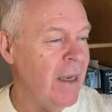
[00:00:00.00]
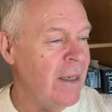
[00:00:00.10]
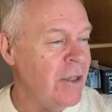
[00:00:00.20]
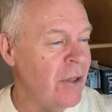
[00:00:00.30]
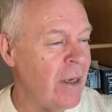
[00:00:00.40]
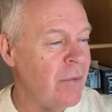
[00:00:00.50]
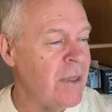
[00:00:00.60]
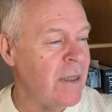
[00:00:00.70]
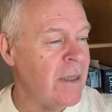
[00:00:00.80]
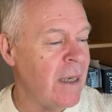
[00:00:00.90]
So that was
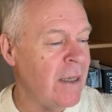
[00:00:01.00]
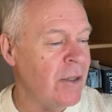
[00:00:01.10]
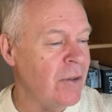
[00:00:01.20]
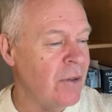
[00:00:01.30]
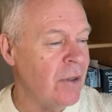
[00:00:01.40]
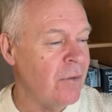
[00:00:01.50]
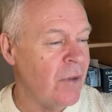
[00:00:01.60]
the title of